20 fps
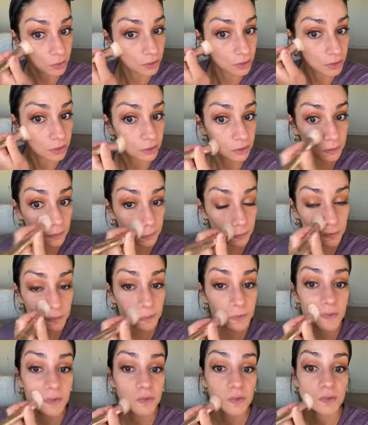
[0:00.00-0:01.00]
in any of
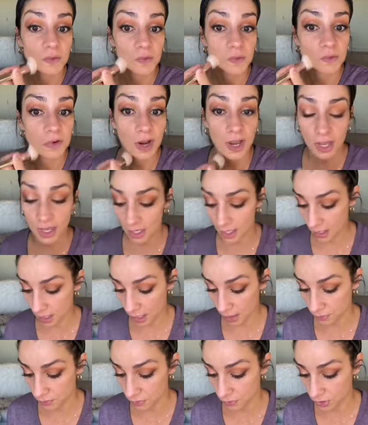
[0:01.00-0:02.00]
those areas that
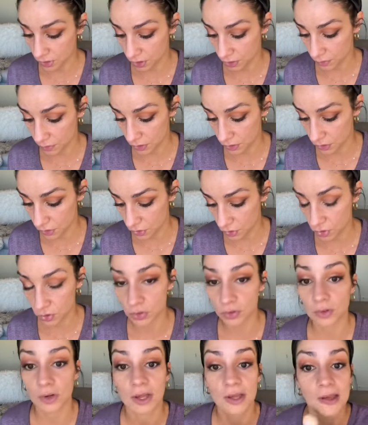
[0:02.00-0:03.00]
were
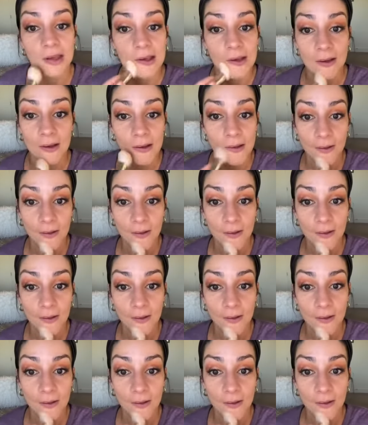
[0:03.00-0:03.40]
red.